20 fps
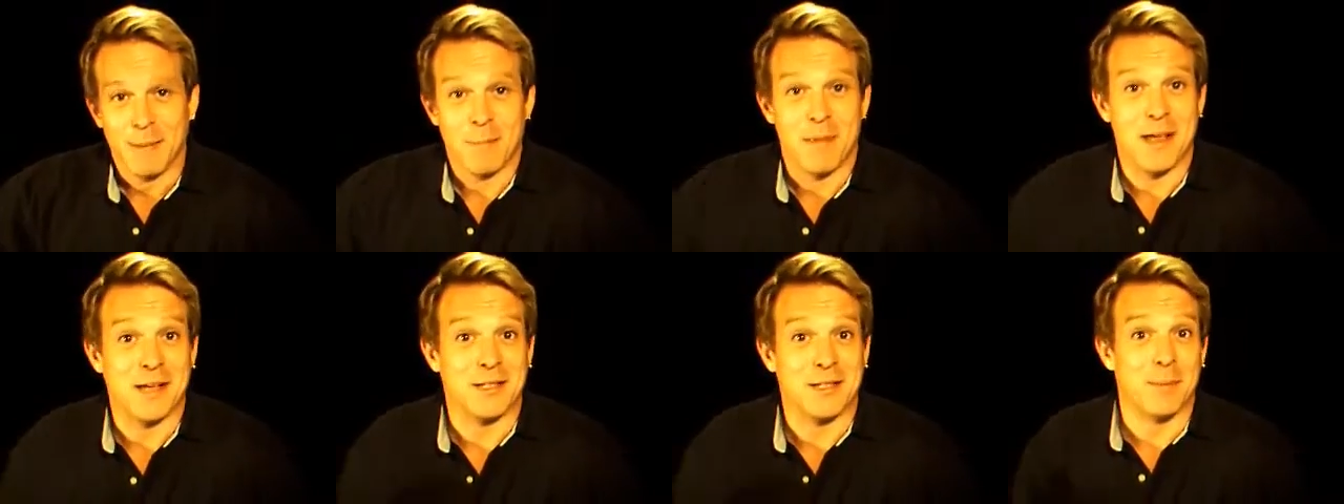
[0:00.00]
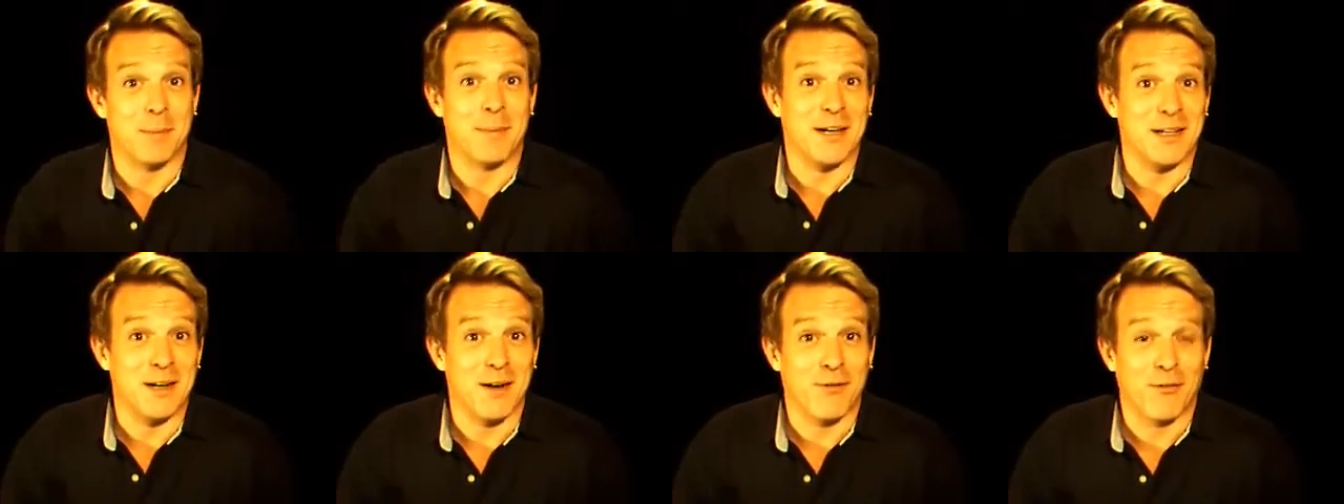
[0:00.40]
Makes a
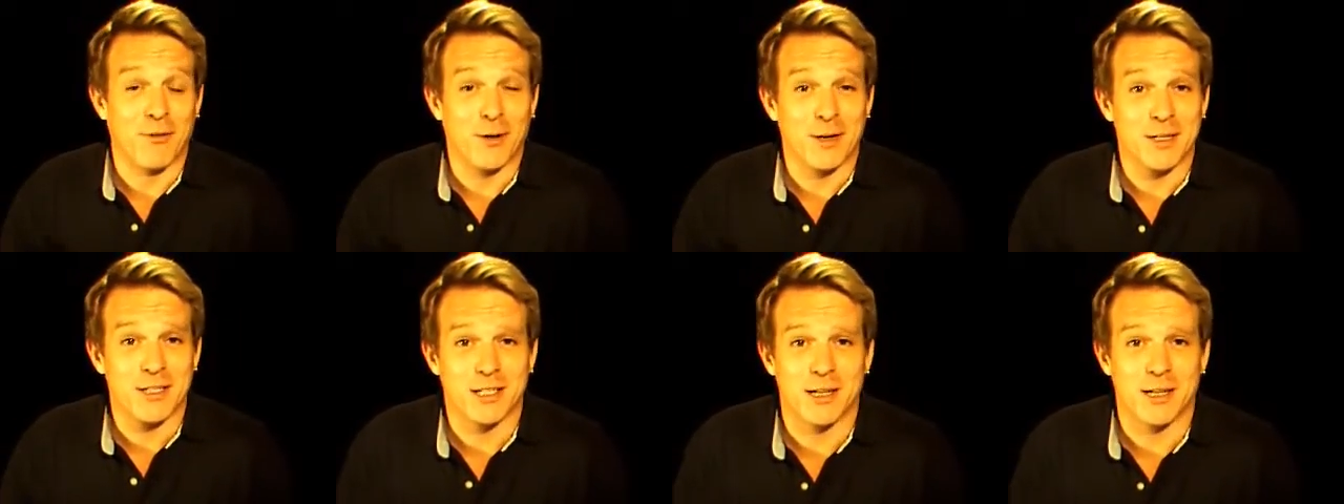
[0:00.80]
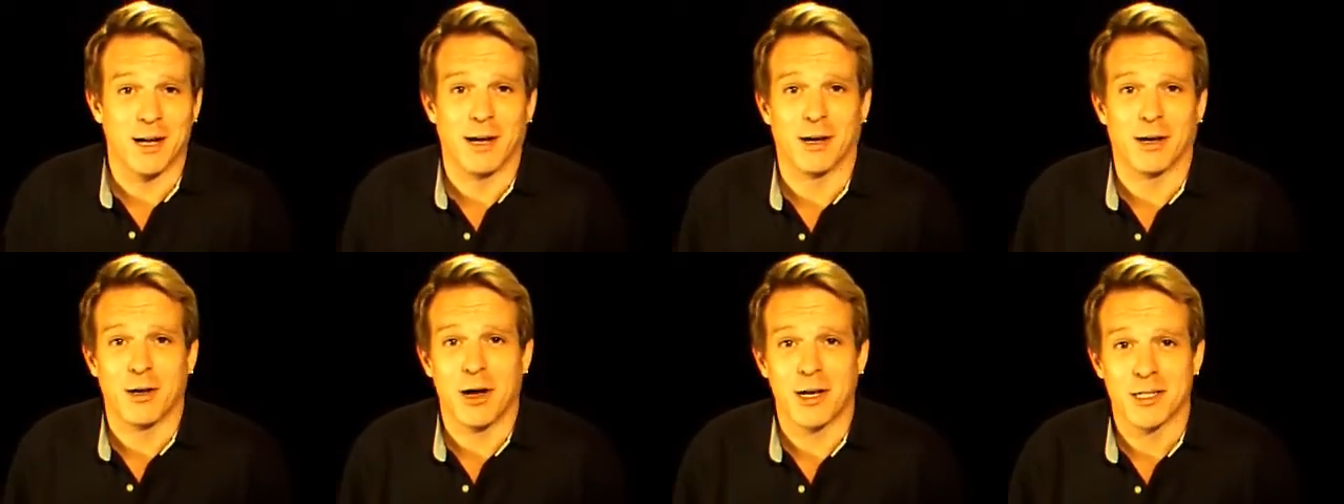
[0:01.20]
big difference.
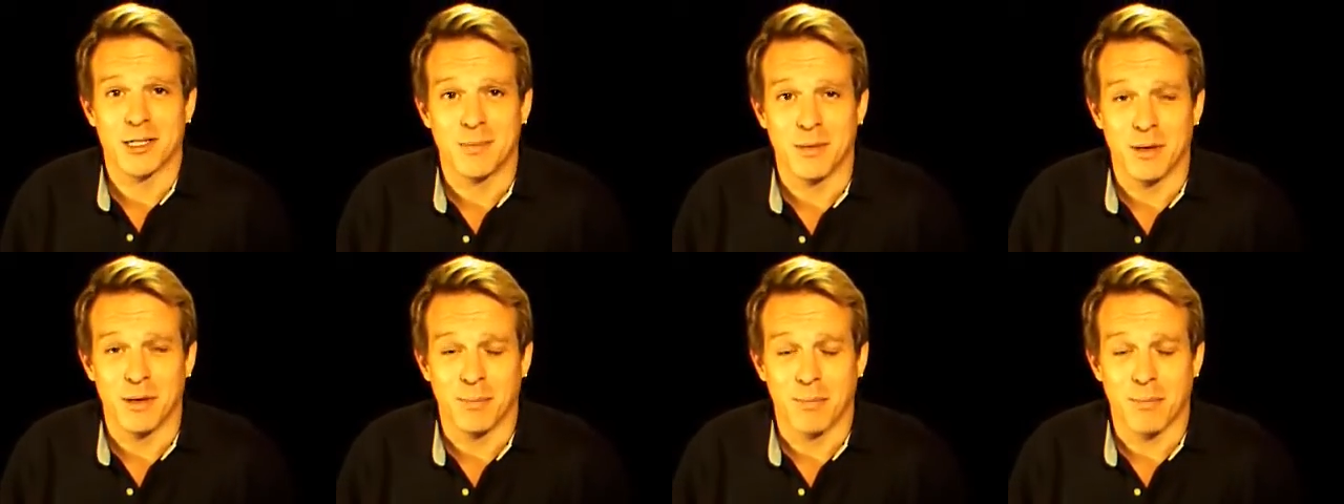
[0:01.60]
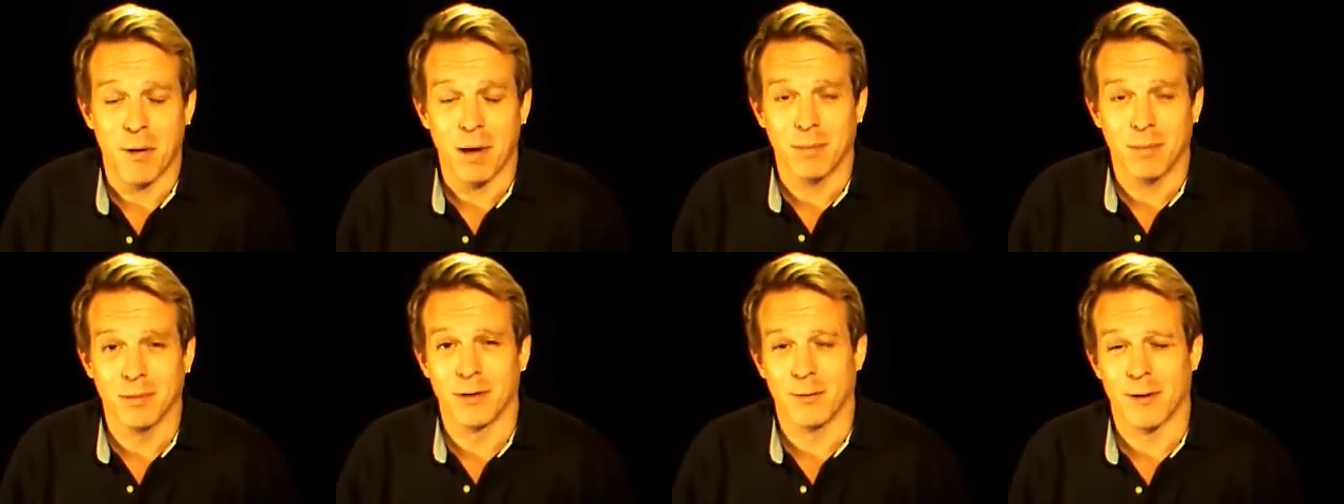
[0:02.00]
Uh, cost me
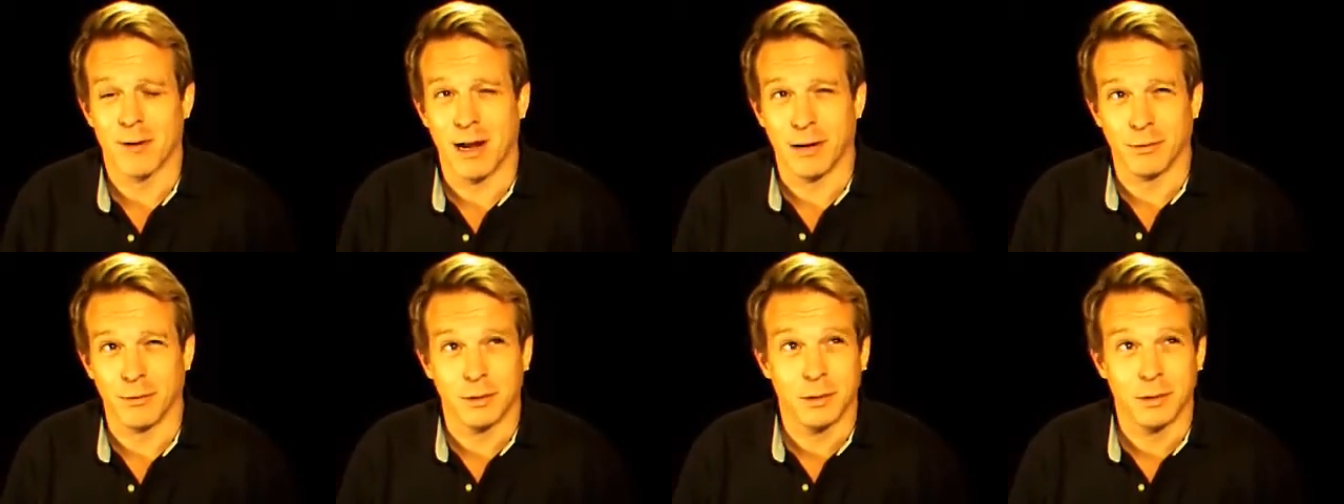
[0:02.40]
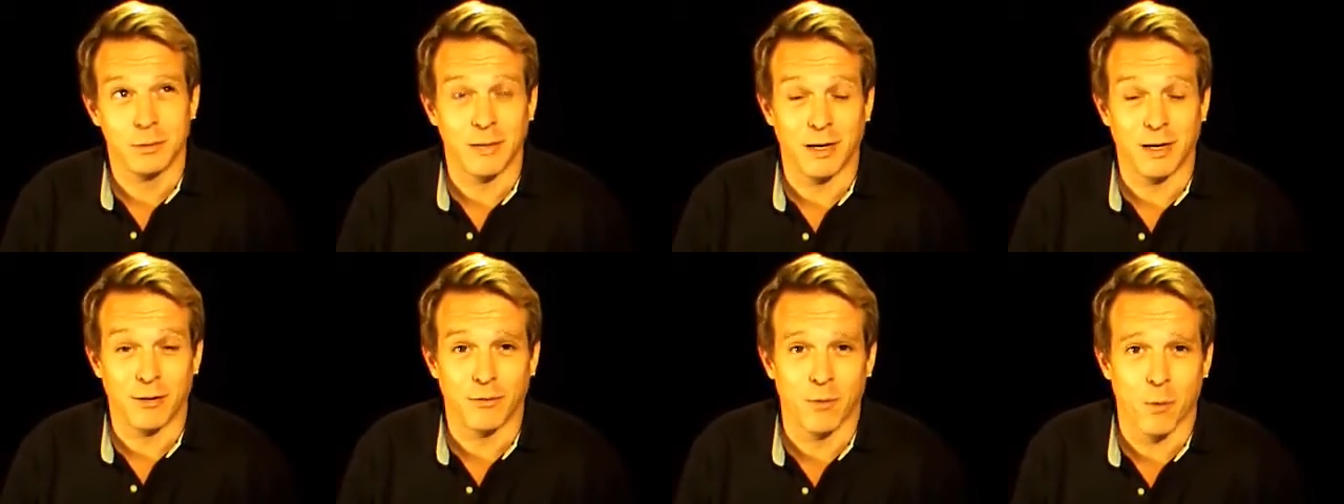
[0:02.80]
probably around
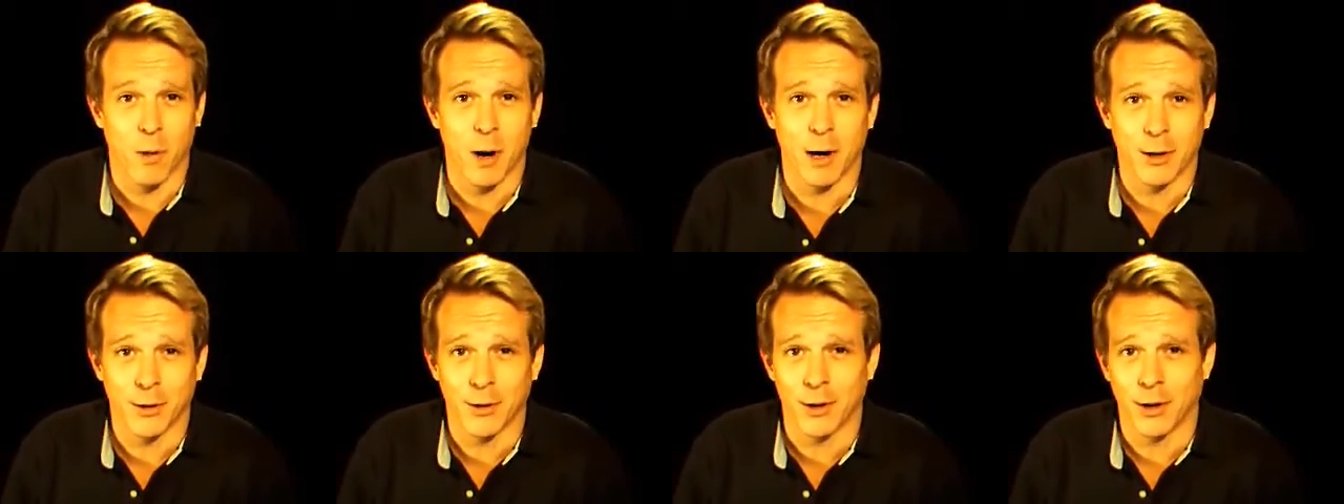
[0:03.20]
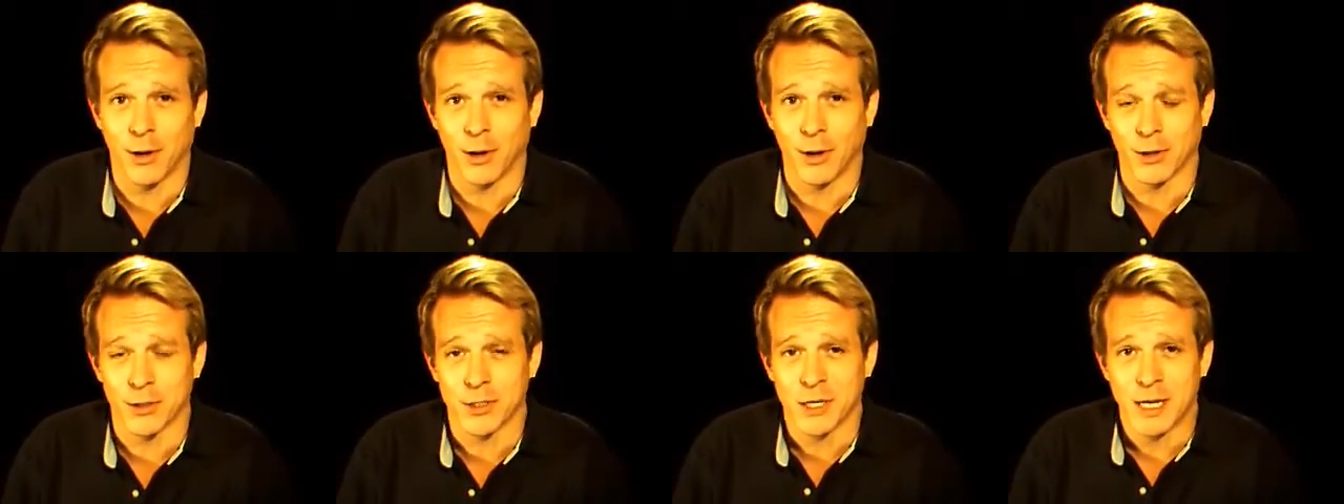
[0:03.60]
well four hundred
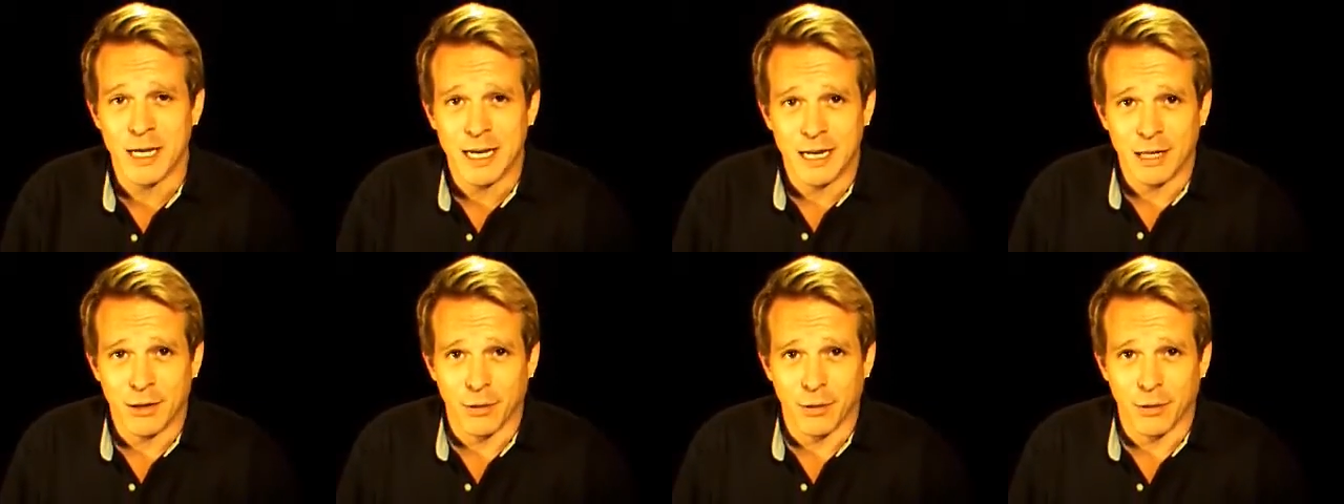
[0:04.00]
dollars,